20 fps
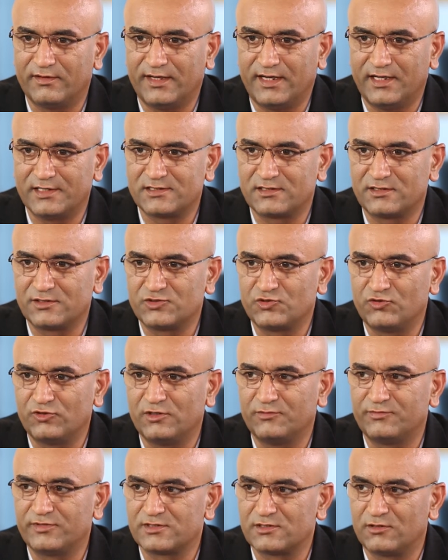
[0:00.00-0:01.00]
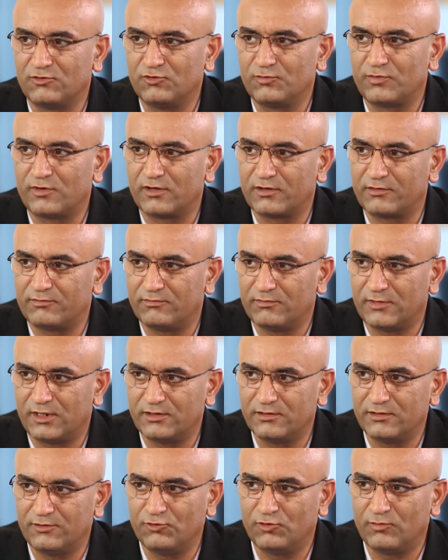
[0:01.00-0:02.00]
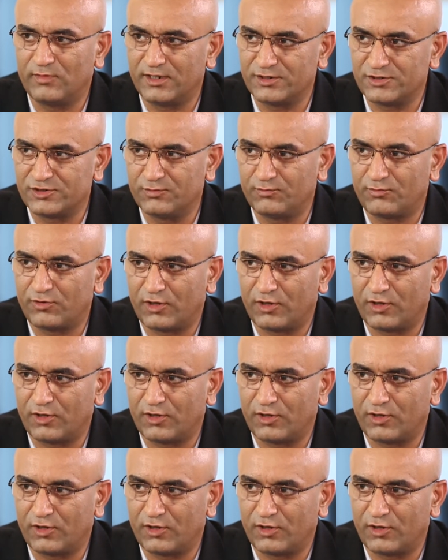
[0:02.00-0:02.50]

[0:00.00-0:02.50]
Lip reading: as it is, ULIP is a no margin